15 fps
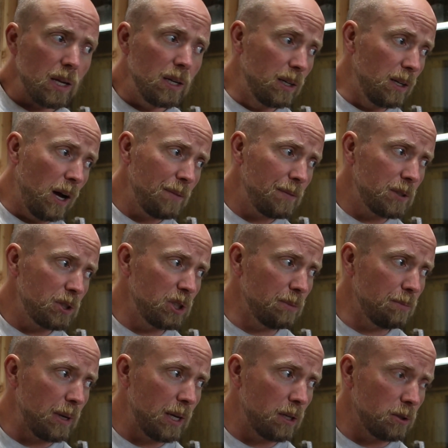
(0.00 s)
not the
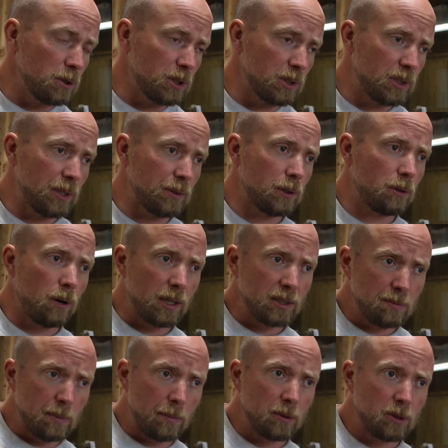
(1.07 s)
sheet metal. Just get the
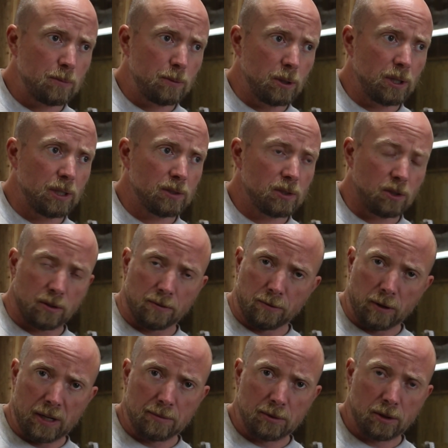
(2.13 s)
cross members put in so the
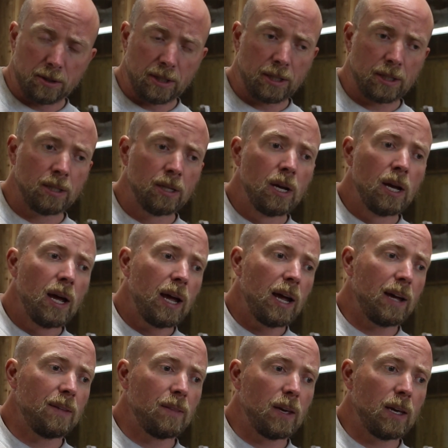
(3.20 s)
frames are done,
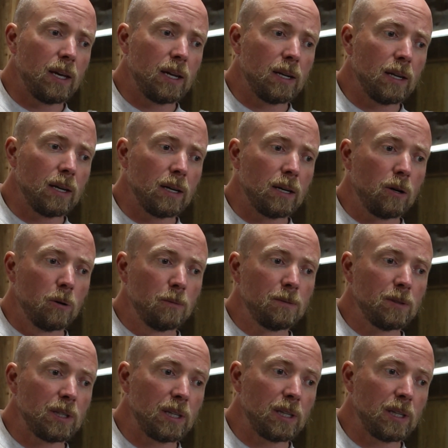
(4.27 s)
and then uh, hopefully